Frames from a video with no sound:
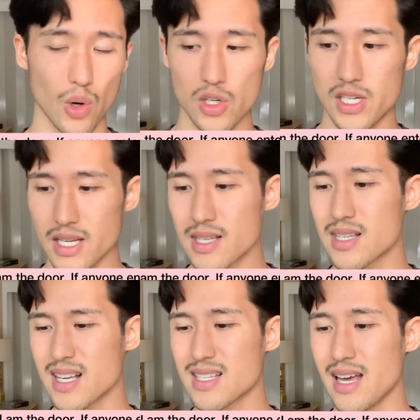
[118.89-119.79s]
Jesus
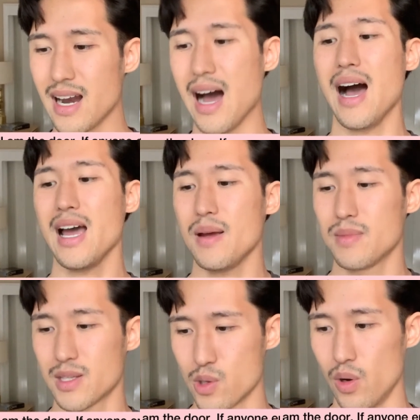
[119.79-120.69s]
says that I am the
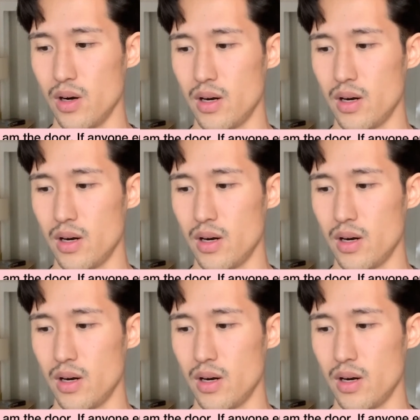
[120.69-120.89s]
door.